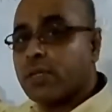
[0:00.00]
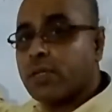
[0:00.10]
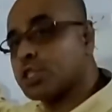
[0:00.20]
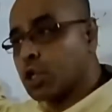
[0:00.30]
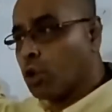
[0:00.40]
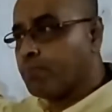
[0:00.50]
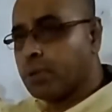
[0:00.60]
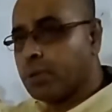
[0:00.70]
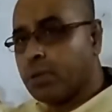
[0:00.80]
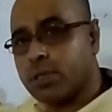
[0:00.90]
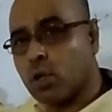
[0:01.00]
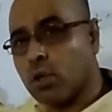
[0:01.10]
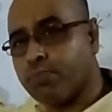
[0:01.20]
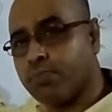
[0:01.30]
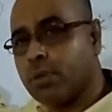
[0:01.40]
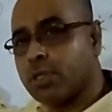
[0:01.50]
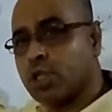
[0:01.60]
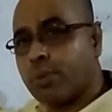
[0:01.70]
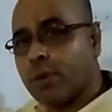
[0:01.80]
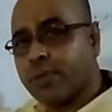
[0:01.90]
of the slope
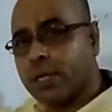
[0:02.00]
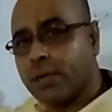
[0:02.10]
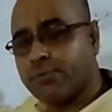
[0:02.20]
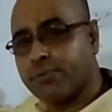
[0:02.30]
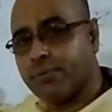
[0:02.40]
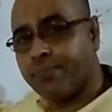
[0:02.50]
of the curve.